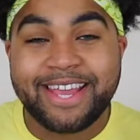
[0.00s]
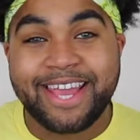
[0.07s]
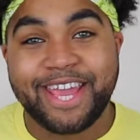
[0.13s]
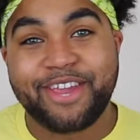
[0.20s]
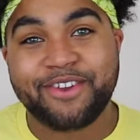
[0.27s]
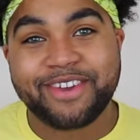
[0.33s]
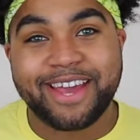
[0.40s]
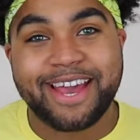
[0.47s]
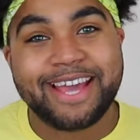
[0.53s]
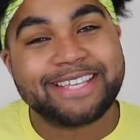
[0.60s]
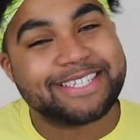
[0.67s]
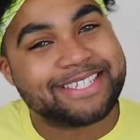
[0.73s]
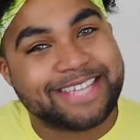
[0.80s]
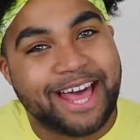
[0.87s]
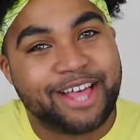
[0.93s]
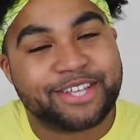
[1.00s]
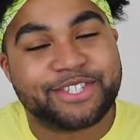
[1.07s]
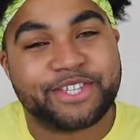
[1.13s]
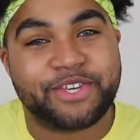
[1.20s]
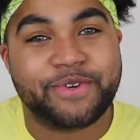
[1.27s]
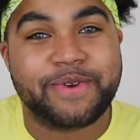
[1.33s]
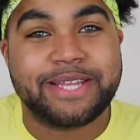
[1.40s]
Hey you guys, it's Alex
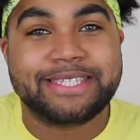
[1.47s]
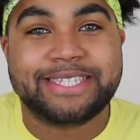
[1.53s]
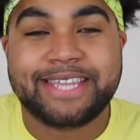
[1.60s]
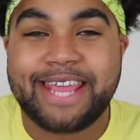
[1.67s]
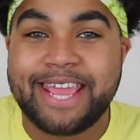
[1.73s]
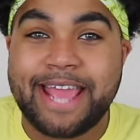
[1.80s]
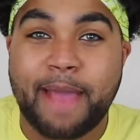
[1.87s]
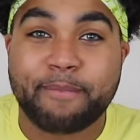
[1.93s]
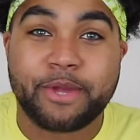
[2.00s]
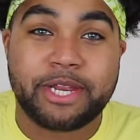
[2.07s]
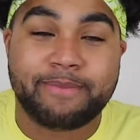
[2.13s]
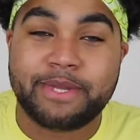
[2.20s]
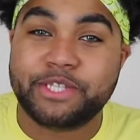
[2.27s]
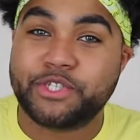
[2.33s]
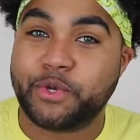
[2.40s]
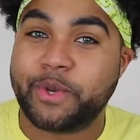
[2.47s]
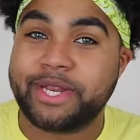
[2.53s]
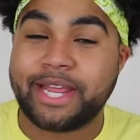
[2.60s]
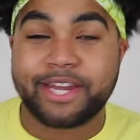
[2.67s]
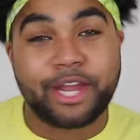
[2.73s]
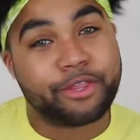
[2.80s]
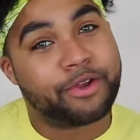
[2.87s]
Q, and today I'm gonna be doing
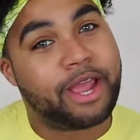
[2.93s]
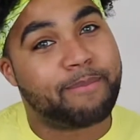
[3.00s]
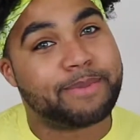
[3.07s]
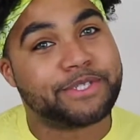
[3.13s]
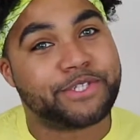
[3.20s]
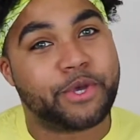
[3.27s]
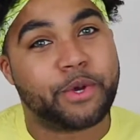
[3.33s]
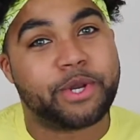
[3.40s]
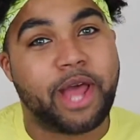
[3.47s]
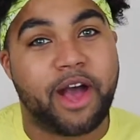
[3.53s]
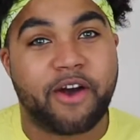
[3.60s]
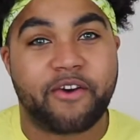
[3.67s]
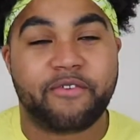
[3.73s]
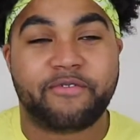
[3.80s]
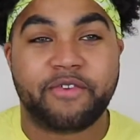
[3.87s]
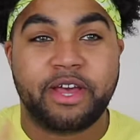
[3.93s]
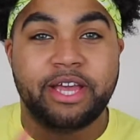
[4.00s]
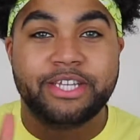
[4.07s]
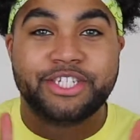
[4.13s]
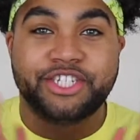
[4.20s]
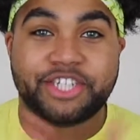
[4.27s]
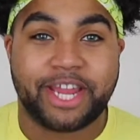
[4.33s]
another episode of
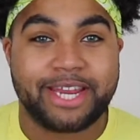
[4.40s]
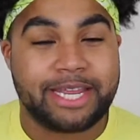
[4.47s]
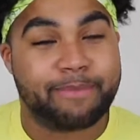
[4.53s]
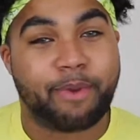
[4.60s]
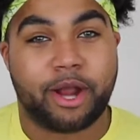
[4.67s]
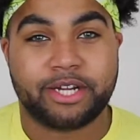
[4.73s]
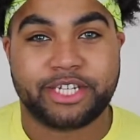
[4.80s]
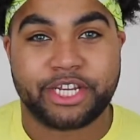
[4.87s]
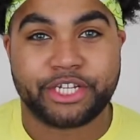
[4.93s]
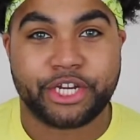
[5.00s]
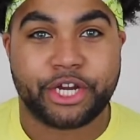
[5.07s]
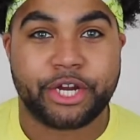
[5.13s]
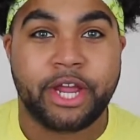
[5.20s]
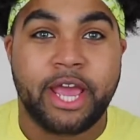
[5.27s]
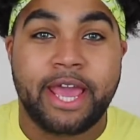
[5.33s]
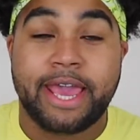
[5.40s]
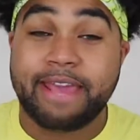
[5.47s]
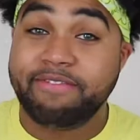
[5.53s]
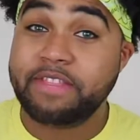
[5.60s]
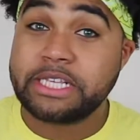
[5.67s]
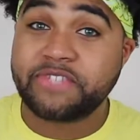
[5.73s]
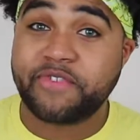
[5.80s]
Shady Bartender.
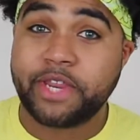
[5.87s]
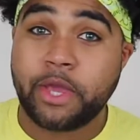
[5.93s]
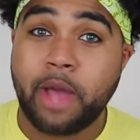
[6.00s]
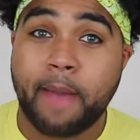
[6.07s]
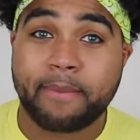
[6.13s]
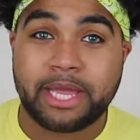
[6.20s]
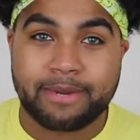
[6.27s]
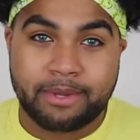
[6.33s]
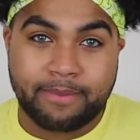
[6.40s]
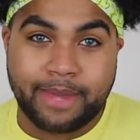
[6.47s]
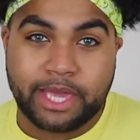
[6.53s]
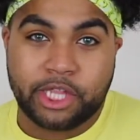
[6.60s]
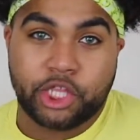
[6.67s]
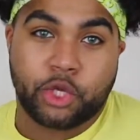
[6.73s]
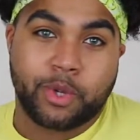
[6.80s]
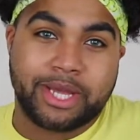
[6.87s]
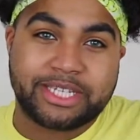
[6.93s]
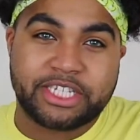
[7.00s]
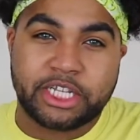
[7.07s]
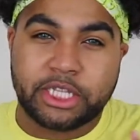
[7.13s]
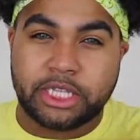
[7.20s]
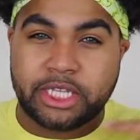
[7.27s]
In this video, I'm gonna be making you a
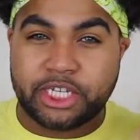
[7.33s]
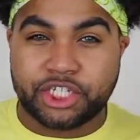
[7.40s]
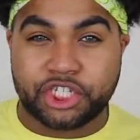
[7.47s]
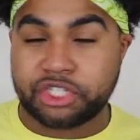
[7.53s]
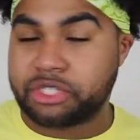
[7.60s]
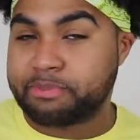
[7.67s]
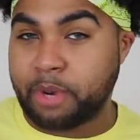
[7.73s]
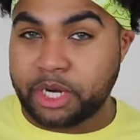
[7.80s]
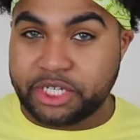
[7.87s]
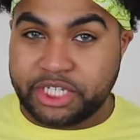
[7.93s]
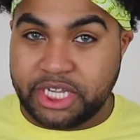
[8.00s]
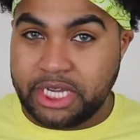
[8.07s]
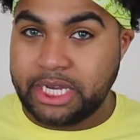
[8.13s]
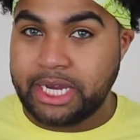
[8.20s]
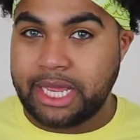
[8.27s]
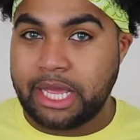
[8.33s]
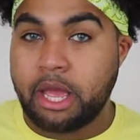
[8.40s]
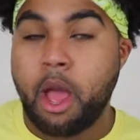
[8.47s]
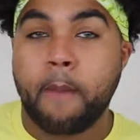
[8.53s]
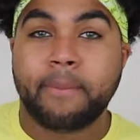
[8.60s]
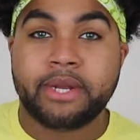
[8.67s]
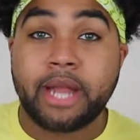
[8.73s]
delicious
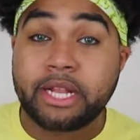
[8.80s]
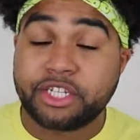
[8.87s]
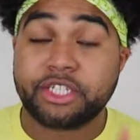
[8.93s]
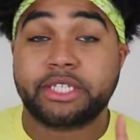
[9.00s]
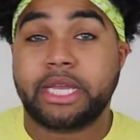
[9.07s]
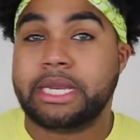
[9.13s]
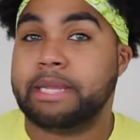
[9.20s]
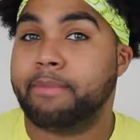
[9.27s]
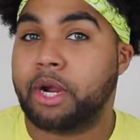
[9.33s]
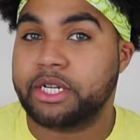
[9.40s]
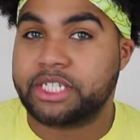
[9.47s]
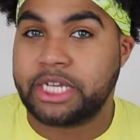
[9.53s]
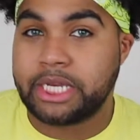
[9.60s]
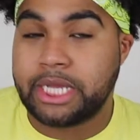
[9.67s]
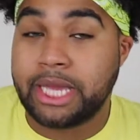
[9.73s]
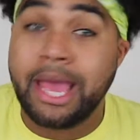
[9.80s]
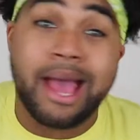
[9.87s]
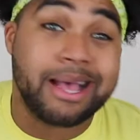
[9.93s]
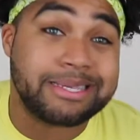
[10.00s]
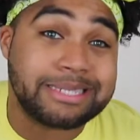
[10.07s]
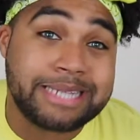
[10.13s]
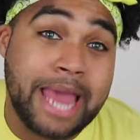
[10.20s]
martini, but not just any martini,
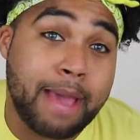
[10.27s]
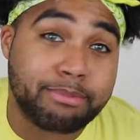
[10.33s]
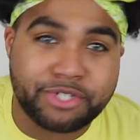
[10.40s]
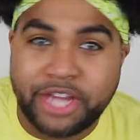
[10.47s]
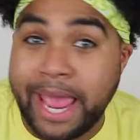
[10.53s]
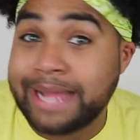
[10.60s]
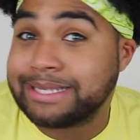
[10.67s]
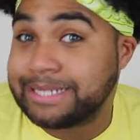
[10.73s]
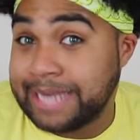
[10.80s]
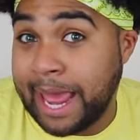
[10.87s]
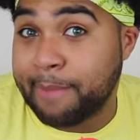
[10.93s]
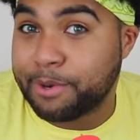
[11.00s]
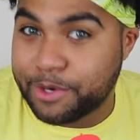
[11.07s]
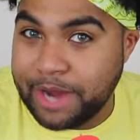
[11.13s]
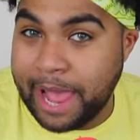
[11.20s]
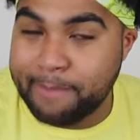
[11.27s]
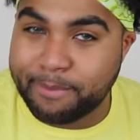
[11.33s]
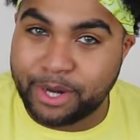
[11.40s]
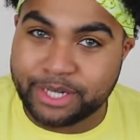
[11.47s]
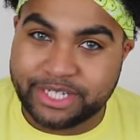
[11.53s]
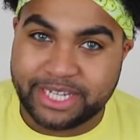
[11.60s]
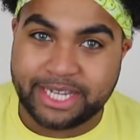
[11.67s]
a Snapchat snap crack
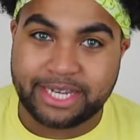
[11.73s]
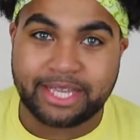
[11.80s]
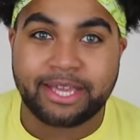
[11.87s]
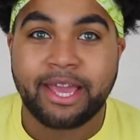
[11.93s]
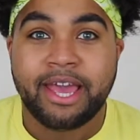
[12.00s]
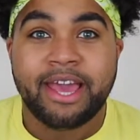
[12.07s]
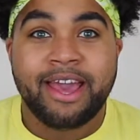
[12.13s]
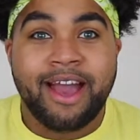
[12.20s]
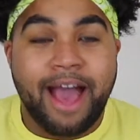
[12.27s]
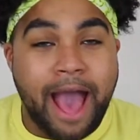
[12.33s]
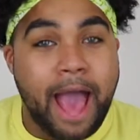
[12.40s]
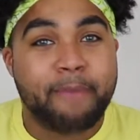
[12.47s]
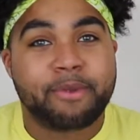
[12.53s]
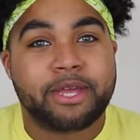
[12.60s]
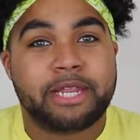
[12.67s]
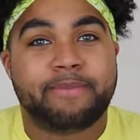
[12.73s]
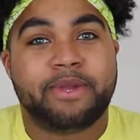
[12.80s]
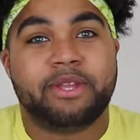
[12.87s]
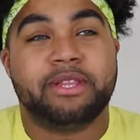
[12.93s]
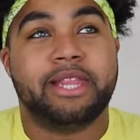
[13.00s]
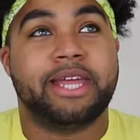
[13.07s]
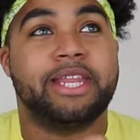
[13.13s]
martini. I'm gonna
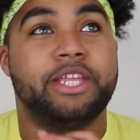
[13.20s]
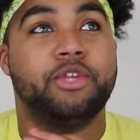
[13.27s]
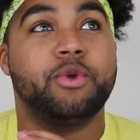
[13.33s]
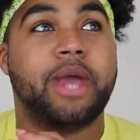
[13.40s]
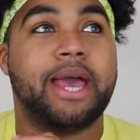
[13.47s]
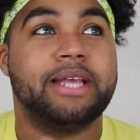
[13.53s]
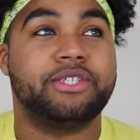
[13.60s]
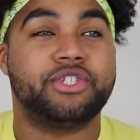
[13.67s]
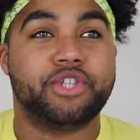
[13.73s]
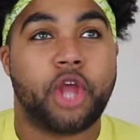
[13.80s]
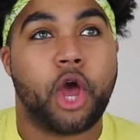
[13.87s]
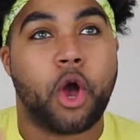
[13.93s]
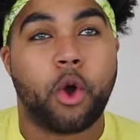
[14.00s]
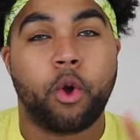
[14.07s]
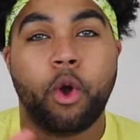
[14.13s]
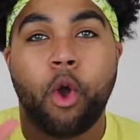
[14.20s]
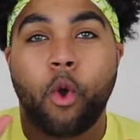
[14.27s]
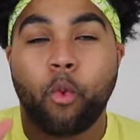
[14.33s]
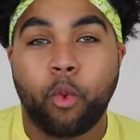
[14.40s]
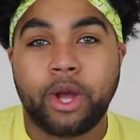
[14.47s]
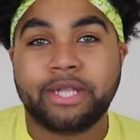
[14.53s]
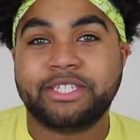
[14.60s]
be letting you guys know
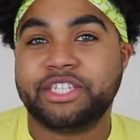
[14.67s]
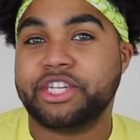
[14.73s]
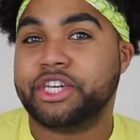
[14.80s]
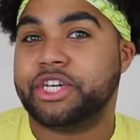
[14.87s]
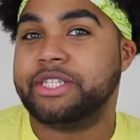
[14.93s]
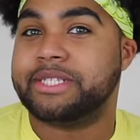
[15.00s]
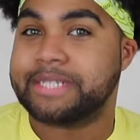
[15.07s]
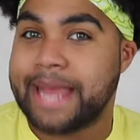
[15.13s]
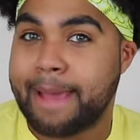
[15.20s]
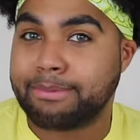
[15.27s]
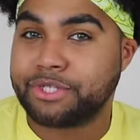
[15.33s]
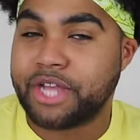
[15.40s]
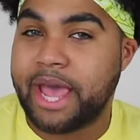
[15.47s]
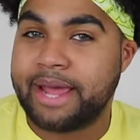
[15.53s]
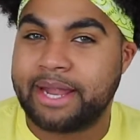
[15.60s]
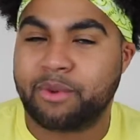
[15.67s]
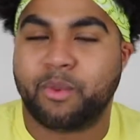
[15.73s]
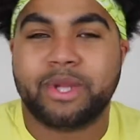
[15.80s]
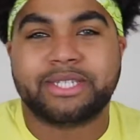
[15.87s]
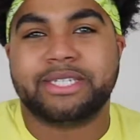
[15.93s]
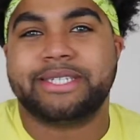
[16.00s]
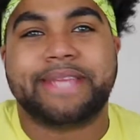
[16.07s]
what's a good Snapchat and
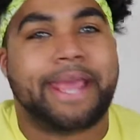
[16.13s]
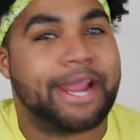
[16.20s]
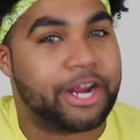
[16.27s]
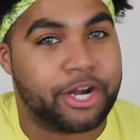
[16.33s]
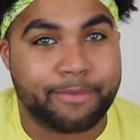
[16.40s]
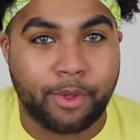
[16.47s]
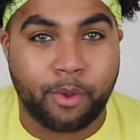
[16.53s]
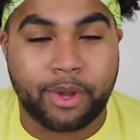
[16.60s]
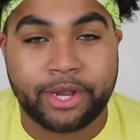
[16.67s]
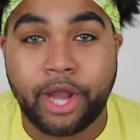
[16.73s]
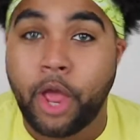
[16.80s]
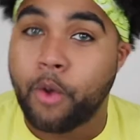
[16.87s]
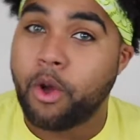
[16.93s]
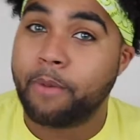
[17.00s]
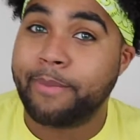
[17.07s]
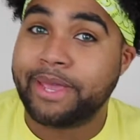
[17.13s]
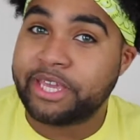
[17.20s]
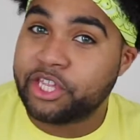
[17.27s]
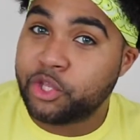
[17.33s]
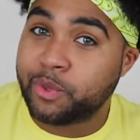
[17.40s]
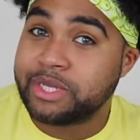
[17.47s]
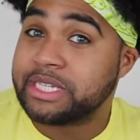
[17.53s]
what's a terrible one, while
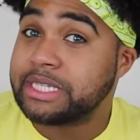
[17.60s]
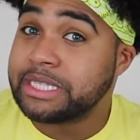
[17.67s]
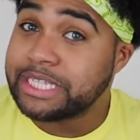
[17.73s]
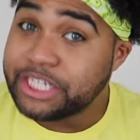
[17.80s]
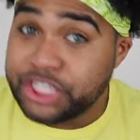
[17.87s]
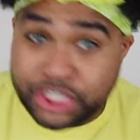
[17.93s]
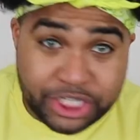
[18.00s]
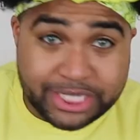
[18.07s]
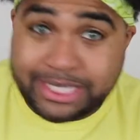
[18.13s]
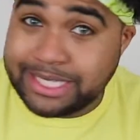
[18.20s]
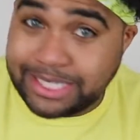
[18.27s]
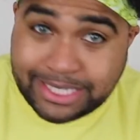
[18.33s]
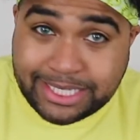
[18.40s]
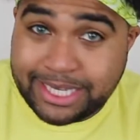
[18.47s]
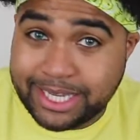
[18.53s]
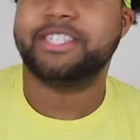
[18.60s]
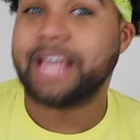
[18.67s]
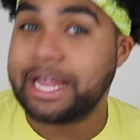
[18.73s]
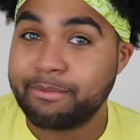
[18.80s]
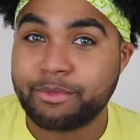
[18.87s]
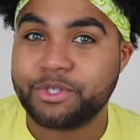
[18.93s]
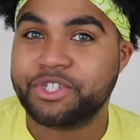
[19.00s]
making you a delicious
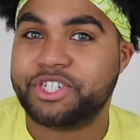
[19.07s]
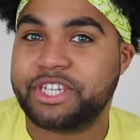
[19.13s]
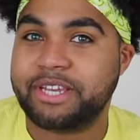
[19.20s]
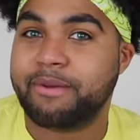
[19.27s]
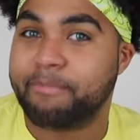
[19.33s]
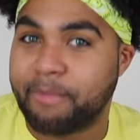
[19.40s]
Danmuji